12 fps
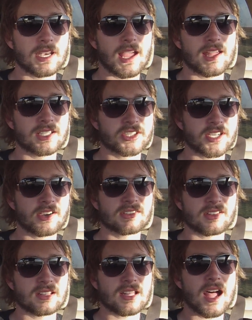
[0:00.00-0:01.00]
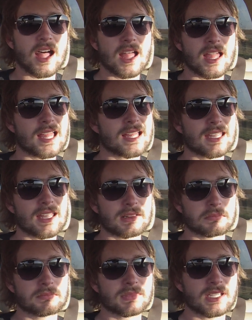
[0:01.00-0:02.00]
it shares a lot of,
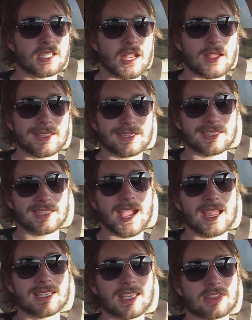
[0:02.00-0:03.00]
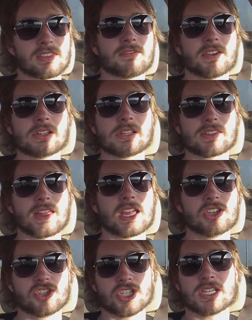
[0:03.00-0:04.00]
you kind of get the feeling that
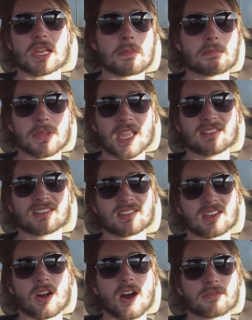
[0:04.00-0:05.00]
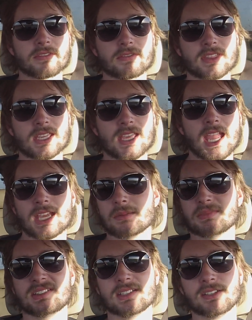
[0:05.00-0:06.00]
GM based it off of the
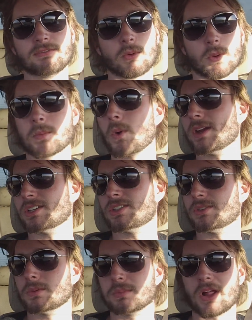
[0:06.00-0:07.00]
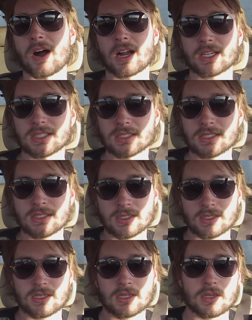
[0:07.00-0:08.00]
AMC 4.2 block,
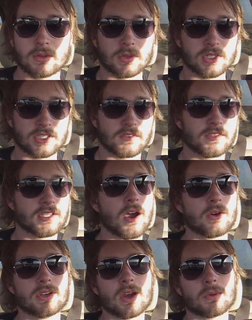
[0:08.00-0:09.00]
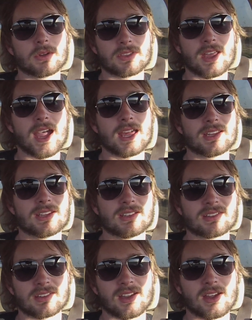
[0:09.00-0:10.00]
which if you don't know what that
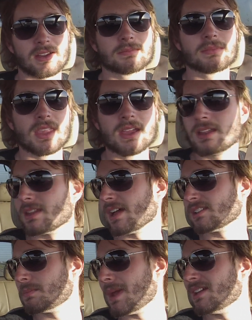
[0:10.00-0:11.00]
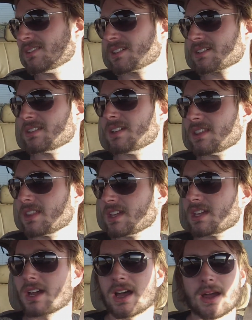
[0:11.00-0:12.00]
is, that's basically the